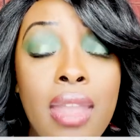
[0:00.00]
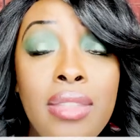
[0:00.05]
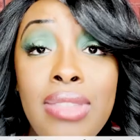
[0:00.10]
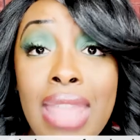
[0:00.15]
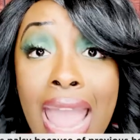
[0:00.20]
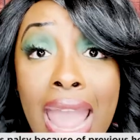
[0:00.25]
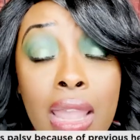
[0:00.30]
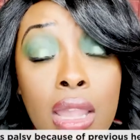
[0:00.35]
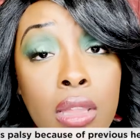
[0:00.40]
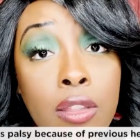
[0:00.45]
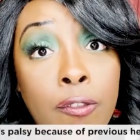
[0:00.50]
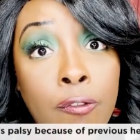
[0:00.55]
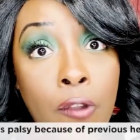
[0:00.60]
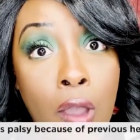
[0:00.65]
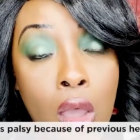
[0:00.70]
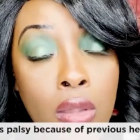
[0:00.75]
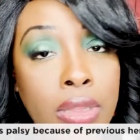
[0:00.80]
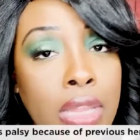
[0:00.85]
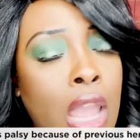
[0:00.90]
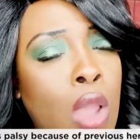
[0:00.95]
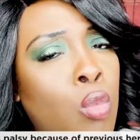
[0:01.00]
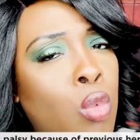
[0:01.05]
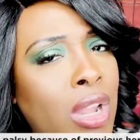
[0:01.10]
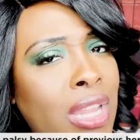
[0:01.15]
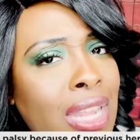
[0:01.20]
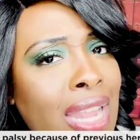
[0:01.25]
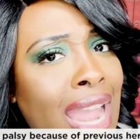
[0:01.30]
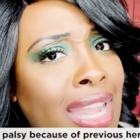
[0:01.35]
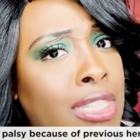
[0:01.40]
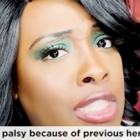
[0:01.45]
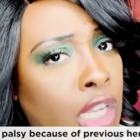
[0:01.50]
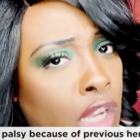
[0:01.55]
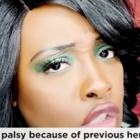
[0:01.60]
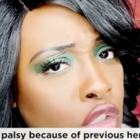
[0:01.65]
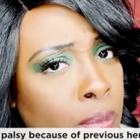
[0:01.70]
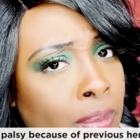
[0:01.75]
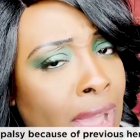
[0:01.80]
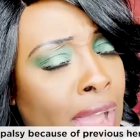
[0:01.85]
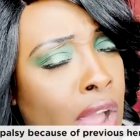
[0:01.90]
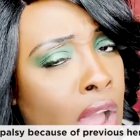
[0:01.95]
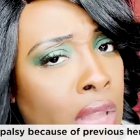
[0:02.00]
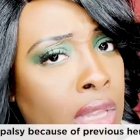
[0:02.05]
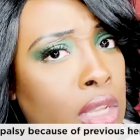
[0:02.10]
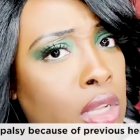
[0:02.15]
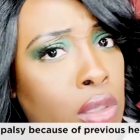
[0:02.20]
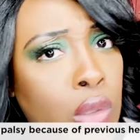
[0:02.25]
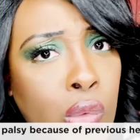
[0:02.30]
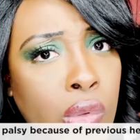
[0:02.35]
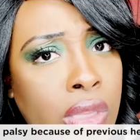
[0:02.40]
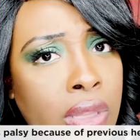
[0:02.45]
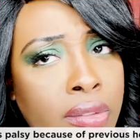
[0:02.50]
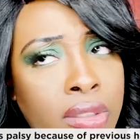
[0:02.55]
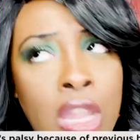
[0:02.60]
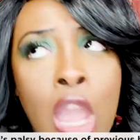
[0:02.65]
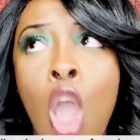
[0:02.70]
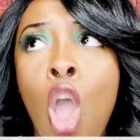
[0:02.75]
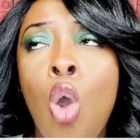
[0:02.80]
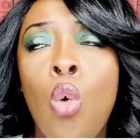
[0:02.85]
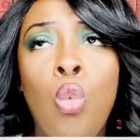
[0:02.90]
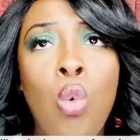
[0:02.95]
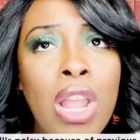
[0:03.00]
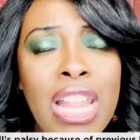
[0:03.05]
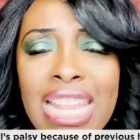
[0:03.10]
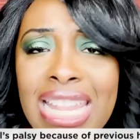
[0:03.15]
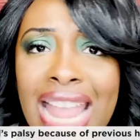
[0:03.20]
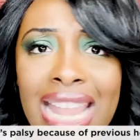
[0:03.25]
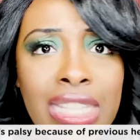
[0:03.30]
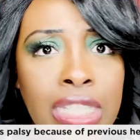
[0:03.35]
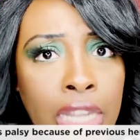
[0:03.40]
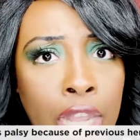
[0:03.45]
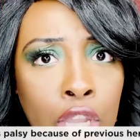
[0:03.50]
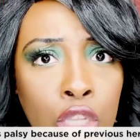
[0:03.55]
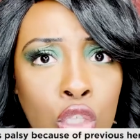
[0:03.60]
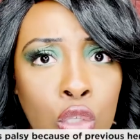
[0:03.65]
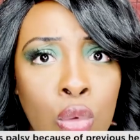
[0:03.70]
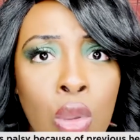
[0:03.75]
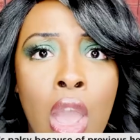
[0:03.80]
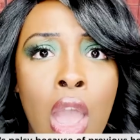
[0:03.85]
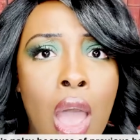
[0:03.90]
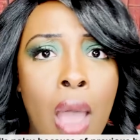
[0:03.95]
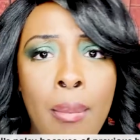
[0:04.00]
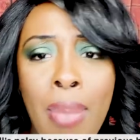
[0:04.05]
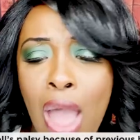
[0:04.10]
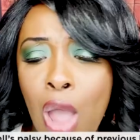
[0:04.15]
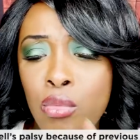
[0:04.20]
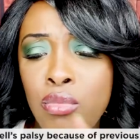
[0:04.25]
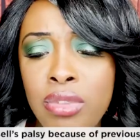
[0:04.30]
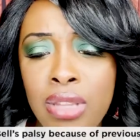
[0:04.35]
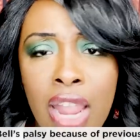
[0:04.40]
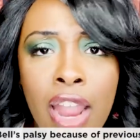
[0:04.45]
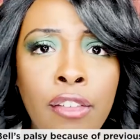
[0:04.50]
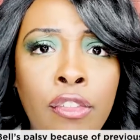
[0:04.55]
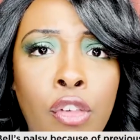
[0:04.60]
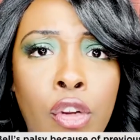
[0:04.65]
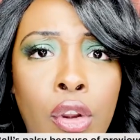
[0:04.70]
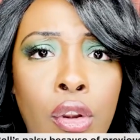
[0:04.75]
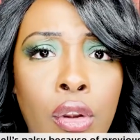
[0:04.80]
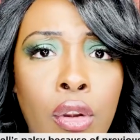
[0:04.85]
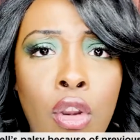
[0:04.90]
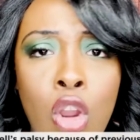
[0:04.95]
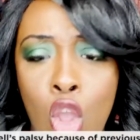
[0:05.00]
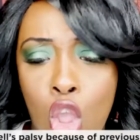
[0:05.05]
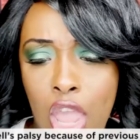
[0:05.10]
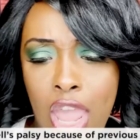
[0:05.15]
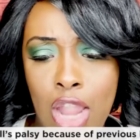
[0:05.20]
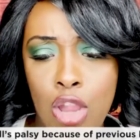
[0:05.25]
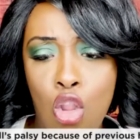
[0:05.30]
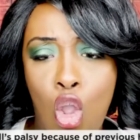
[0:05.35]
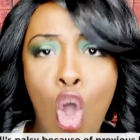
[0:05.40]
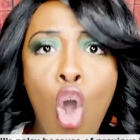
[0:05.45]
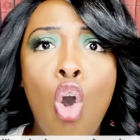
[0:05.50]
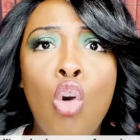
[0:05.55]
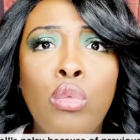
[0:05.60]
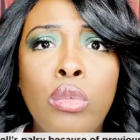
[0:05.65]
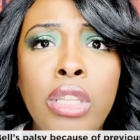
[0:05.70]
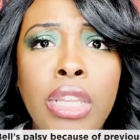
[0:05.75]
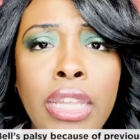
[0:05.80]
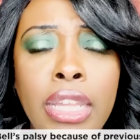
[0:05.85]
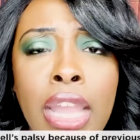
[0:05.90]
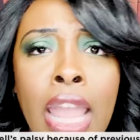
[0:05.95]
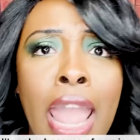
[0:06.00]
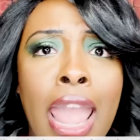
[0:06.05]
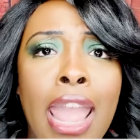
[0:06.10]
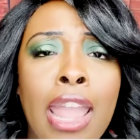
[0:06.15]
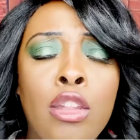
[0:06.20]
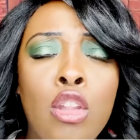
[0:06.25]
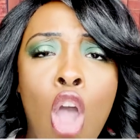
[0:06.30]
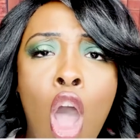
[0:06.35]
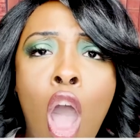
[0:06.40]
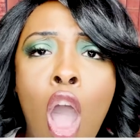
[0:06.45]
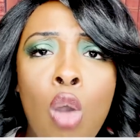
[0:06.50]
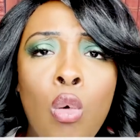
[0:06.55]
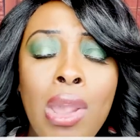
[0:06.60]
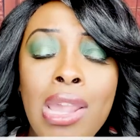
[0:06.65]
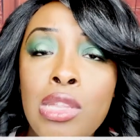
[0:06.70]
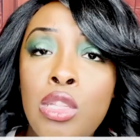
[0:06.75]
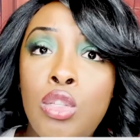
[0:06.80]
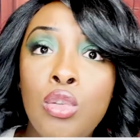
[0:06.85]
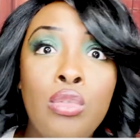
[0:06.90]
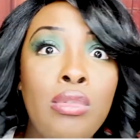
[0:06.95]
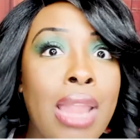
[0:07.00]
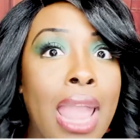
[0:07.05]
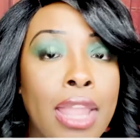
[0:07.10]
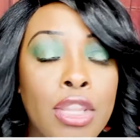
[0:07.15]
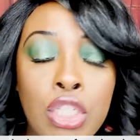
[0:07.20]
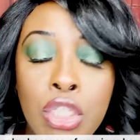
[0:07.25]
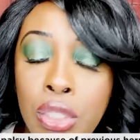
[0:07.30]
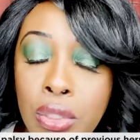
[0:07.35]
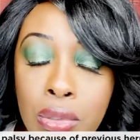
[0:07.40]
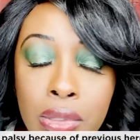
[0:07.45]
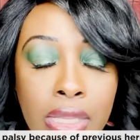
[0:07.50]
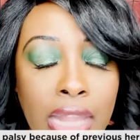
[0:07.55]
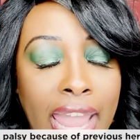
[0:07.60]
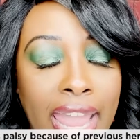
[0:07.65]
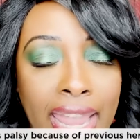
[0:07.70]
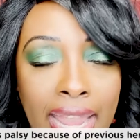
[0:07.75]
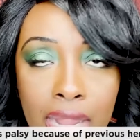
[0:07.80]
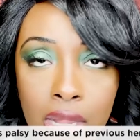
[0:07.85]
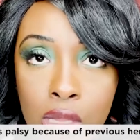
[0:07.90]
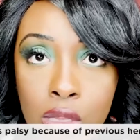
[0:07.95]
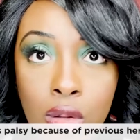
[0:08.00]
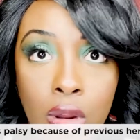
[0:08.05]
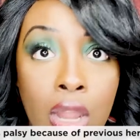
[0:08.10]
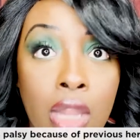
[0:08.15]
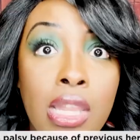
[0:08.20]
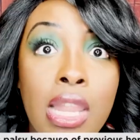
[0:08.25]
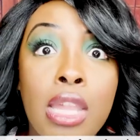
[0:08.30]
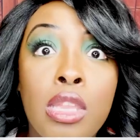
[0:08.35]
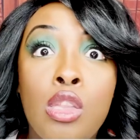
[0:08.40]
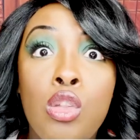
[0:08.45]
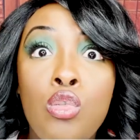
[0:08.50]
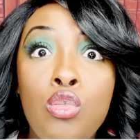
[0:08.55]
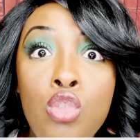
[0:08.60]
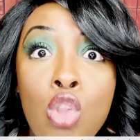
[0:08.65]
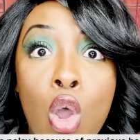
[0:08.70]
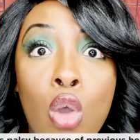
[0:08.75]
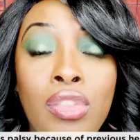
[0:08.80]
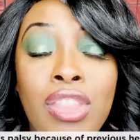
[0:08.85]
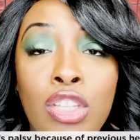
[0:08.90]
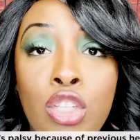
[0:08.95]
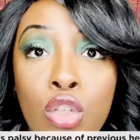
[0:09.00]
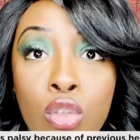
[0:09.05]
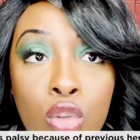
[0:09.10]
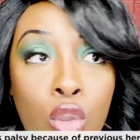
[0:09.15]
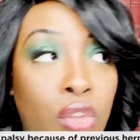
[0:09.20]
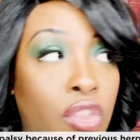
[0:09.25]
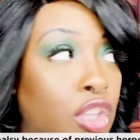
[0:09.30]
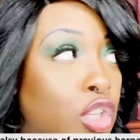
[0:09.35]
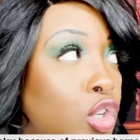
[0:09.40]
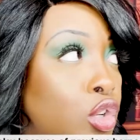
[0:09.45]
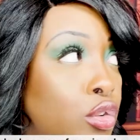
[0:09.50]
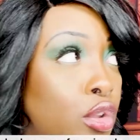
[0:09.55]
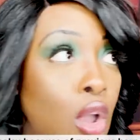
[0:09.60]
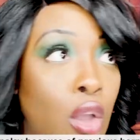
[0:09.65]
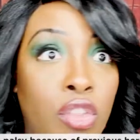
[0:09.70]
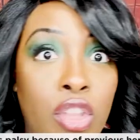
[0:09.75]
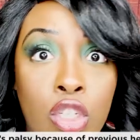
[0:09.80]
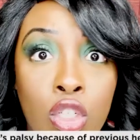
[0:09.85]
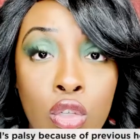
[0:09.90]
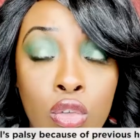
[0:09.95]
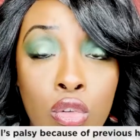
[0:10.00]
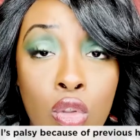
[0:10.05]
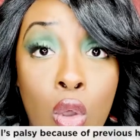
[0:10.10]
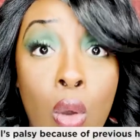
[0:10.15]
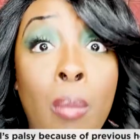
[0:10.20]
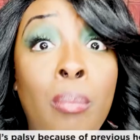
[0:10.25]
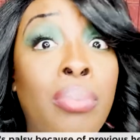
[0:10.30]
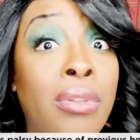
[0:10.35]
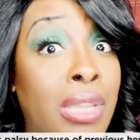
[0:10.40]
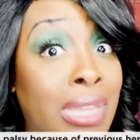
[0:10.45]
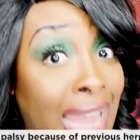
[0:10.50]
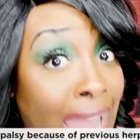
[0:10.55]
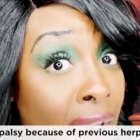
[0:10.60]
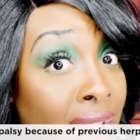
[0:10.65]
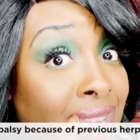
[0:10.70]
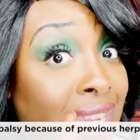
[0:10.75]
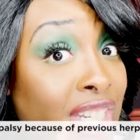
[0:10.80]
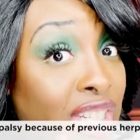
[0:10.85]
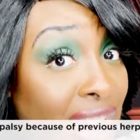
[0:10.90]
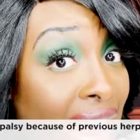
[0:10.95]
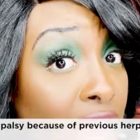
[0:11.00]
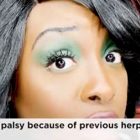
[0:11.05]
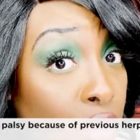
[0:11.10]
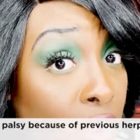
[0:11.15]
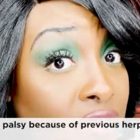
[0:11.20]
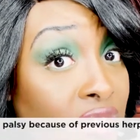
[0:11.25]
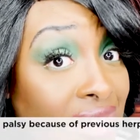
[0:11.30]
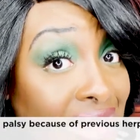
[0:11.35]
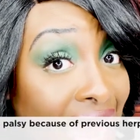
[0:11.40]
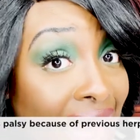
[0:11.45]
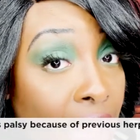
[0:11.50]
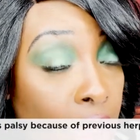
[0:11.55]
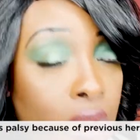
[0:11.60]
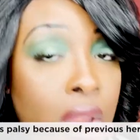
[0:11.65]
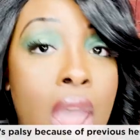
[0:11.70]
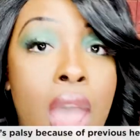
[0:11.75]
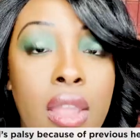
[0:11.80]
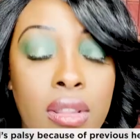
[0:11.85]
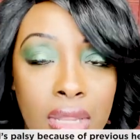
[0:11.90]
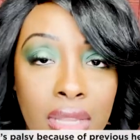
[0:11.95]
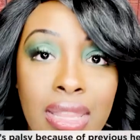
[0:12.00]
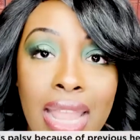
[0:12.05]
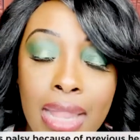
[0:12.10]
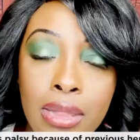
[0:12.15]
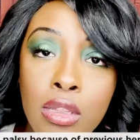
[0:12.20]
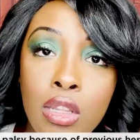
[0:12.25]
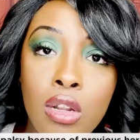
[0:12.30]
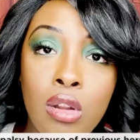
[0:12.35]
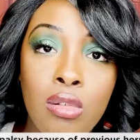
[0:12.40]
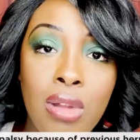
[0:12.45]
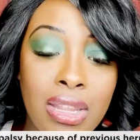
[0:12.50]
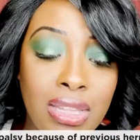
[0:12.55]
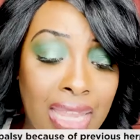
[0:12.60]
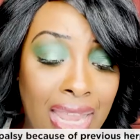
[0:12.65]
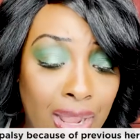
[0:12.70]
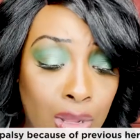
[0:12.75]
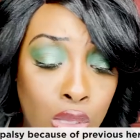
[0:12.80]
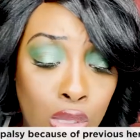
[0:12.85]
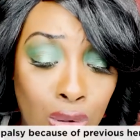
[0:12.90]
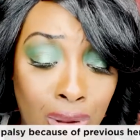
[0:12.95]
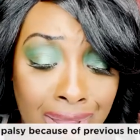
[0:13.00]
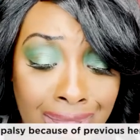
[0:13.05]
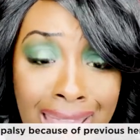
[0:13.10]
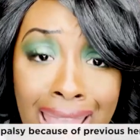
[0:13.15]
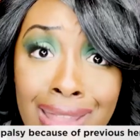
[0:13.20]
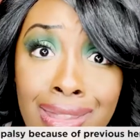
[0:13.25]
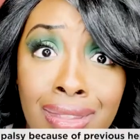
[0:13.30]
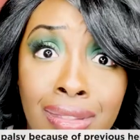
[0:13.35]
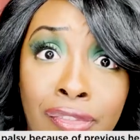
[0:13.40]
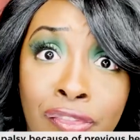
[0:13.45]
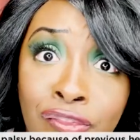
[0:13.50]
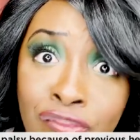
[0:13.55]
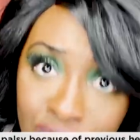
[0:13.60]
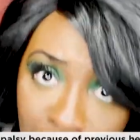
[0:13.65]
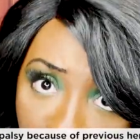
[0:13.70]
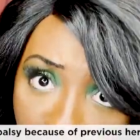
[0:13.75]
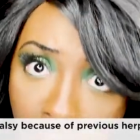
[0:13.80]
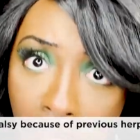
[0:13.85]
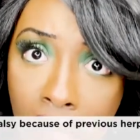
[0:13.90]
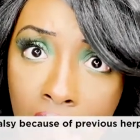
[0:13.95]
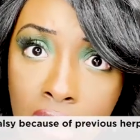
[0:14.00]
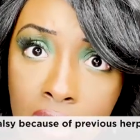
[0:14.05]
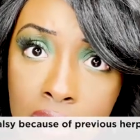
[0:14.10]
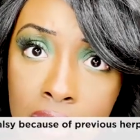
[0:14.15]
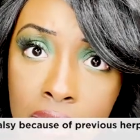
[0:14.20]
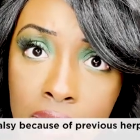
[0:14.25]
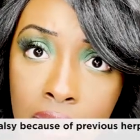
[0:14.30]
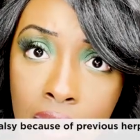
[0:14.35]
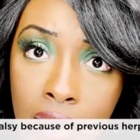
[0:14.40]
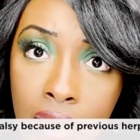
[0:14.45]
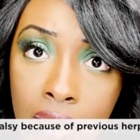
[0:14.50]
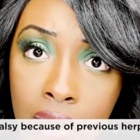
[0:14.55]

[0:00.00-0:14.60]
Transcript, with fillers: That is false. And what did I tell you about all-inclusives? What did I tell you about never and only and always? Do not choose that answer unless you know that you know that you know that you know beyond the shadow of a doubt that that's the correct answer. And that is false.